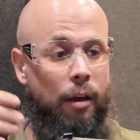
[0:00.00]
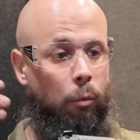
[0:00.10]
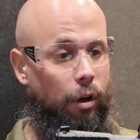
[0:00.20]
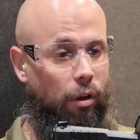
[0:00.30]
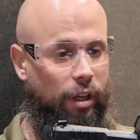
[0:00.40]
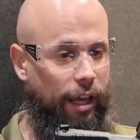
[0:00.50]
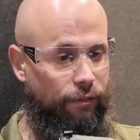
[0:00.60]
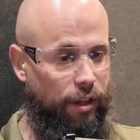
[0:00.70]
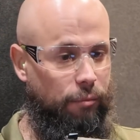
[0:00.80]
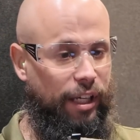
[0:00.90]
will
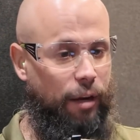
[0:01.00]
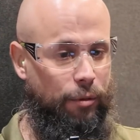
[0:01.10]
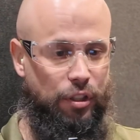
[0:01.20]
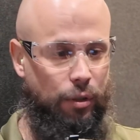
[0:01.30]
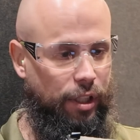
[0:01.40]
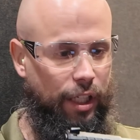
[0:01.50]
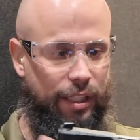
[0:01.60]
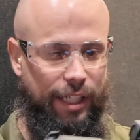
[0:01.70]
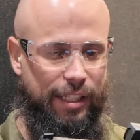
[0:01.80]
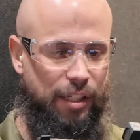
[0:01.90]
give them the opportunity
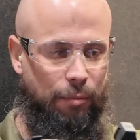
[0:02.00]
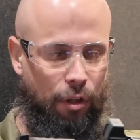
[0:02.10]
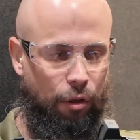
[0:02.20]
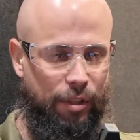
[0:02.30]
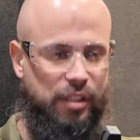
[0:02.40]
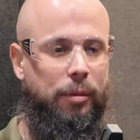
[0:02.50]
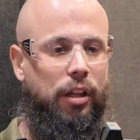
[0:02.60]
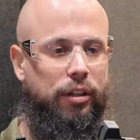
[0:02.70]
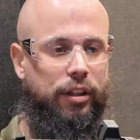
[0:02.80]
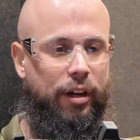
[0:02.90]
to get something a little bit
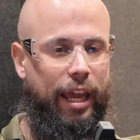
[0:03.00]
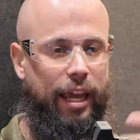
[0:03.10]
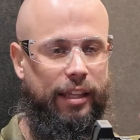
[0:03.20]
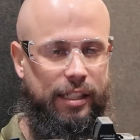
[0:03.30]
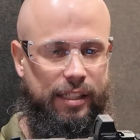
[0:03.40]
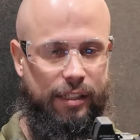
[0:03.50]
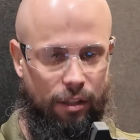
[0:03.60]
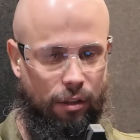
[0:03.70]
smaller in their hand that's still